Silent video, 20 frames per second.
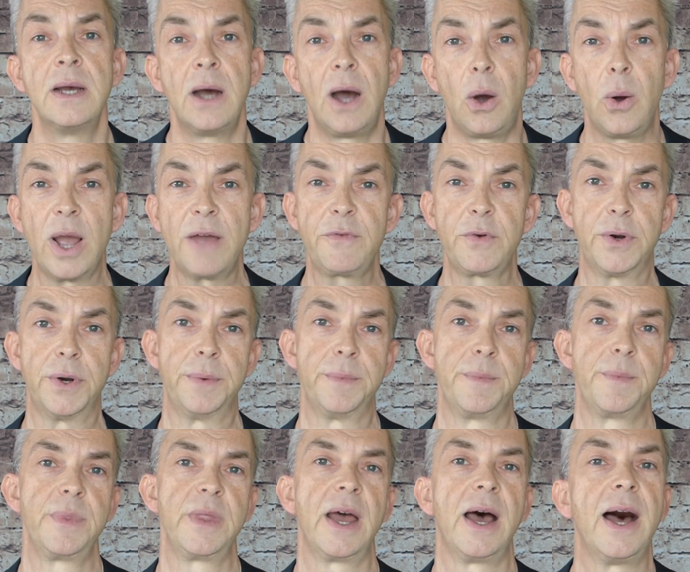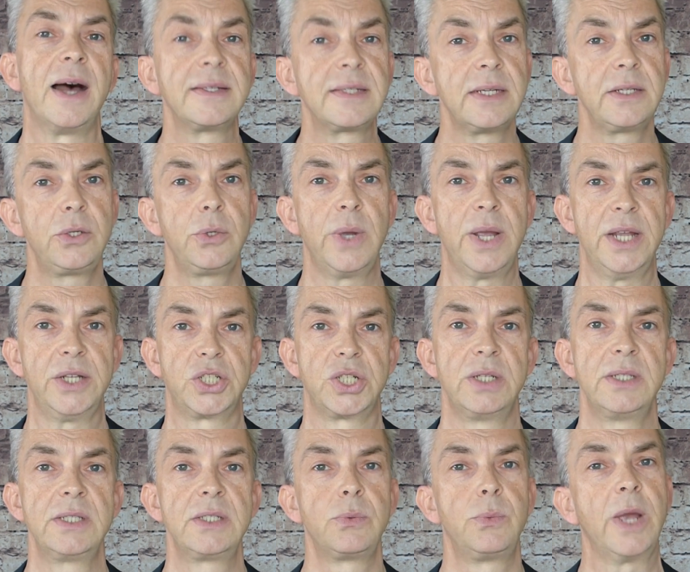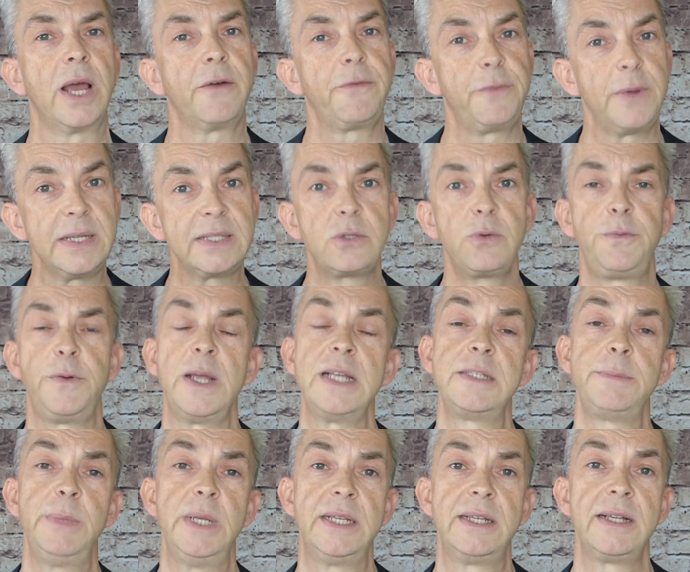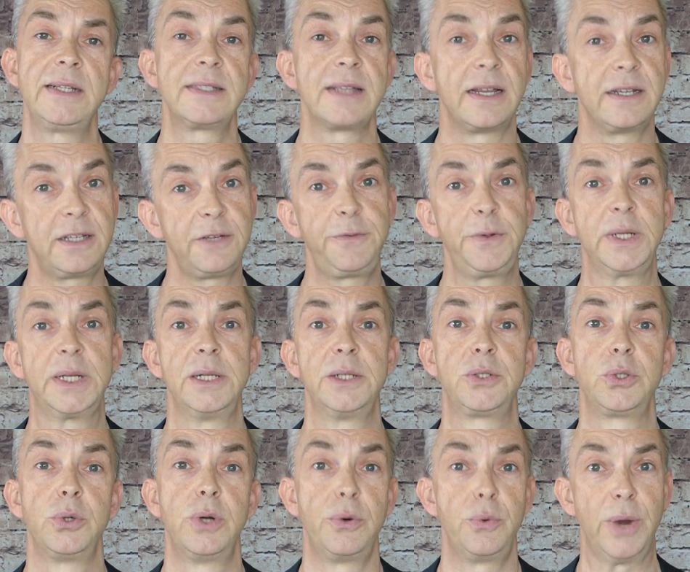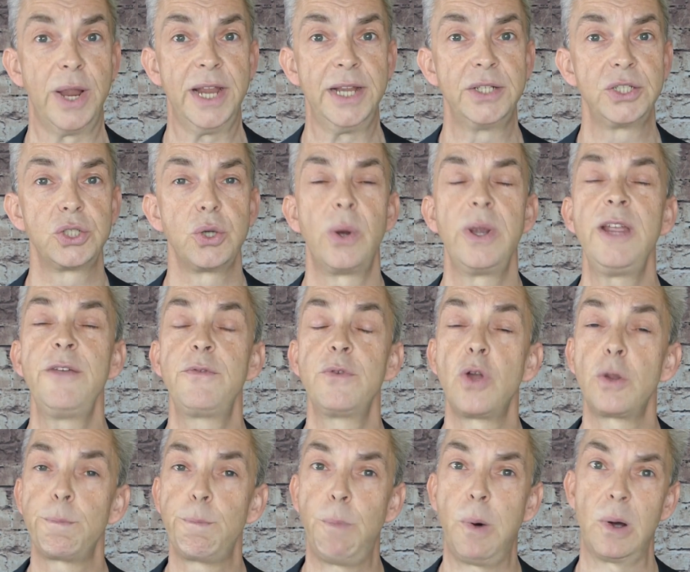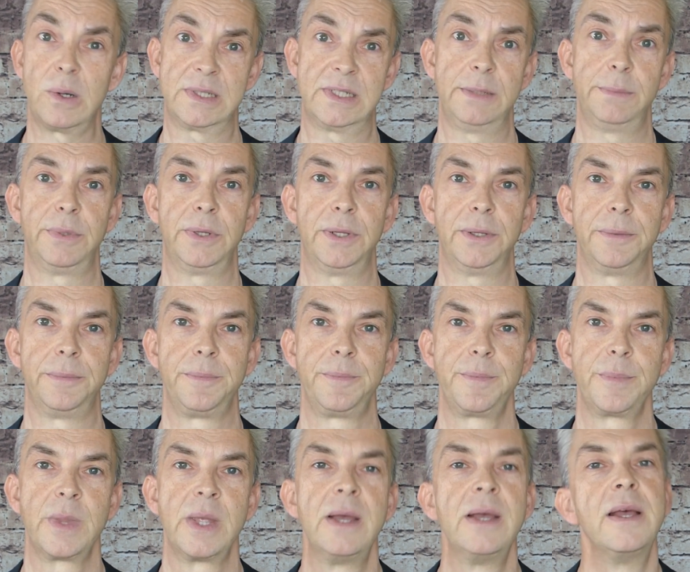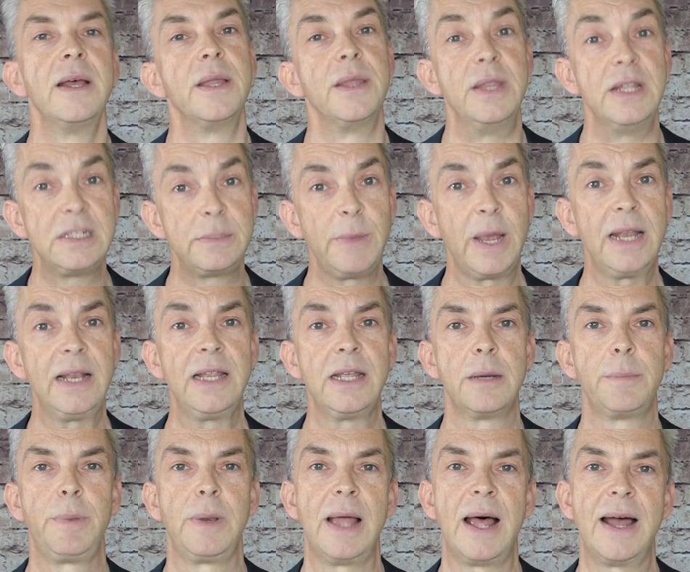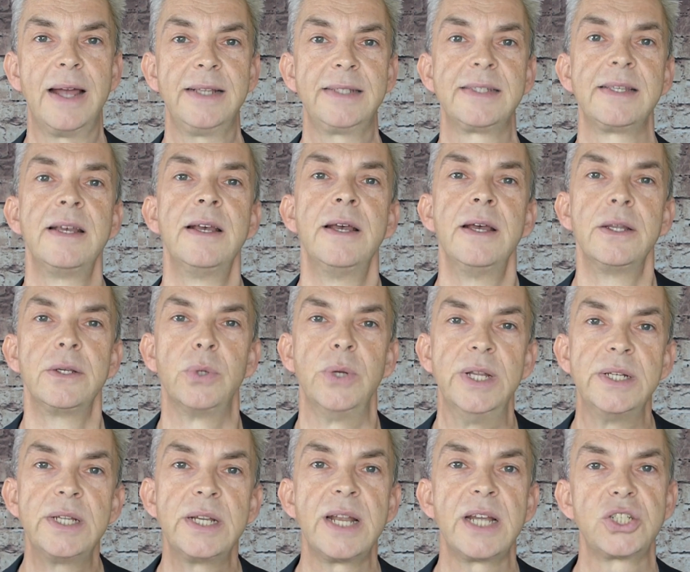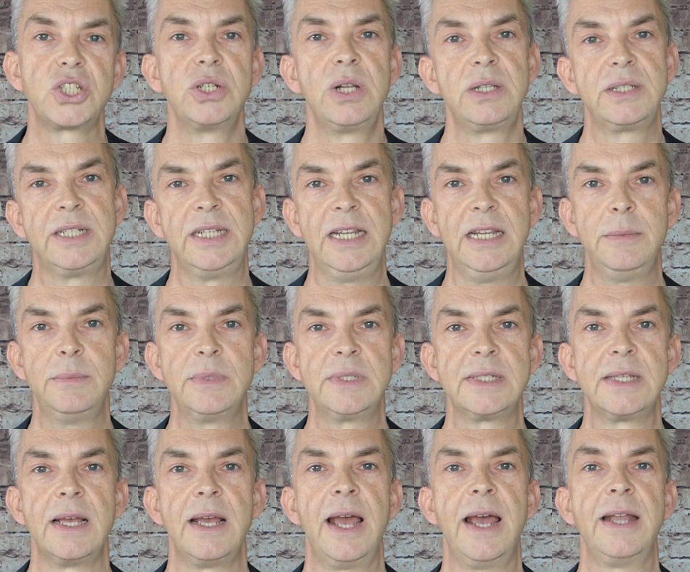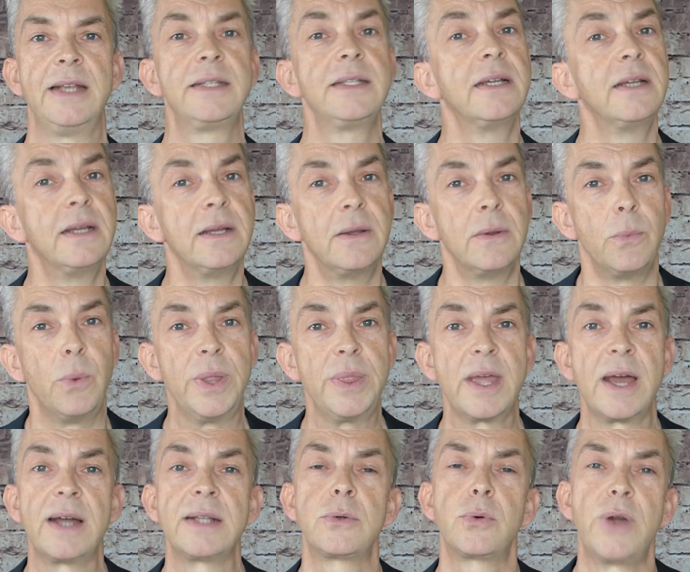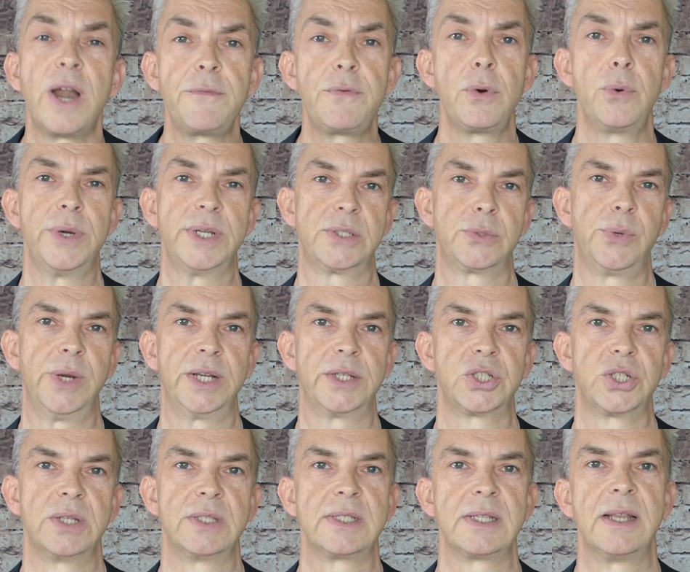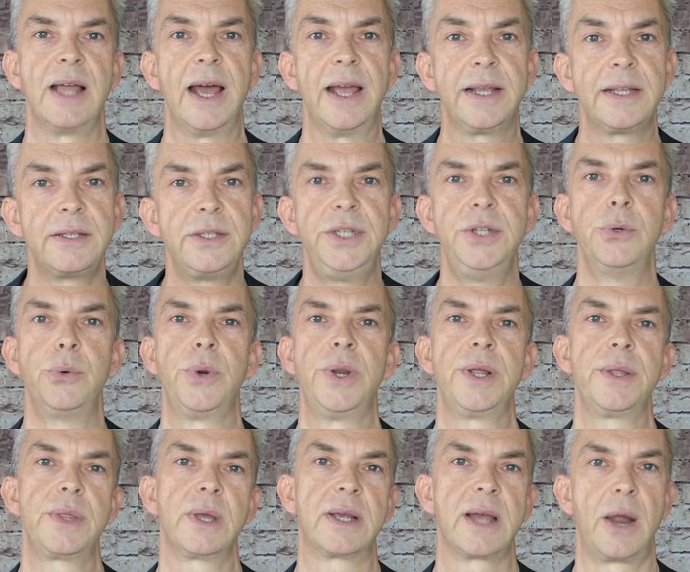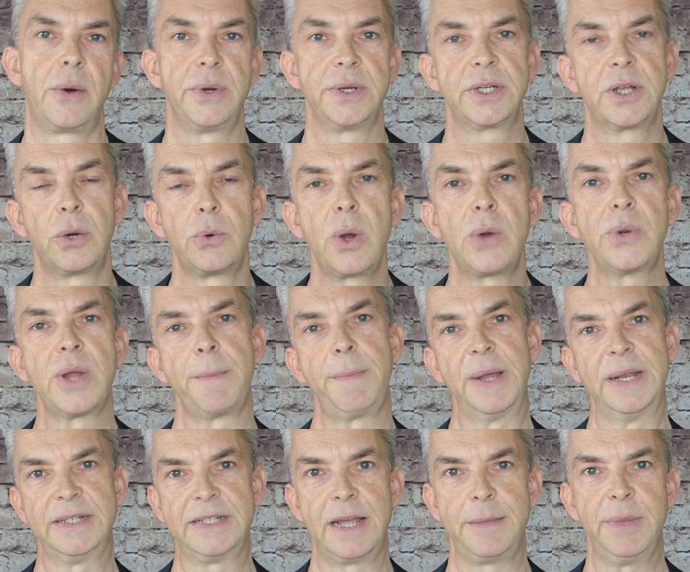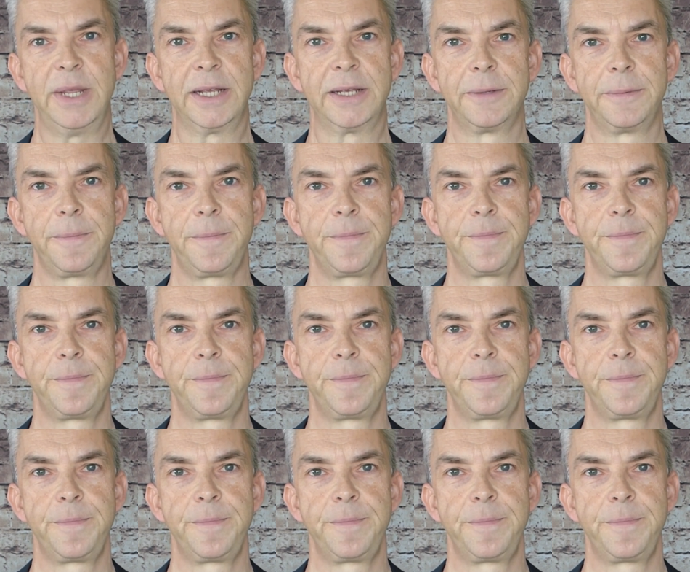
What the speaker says: However, there are situations where face-to-face meetings are difficult to arrange or even not possible. This mainly applies to international teams and when there are travel restrictions, like during the current corona pandemic.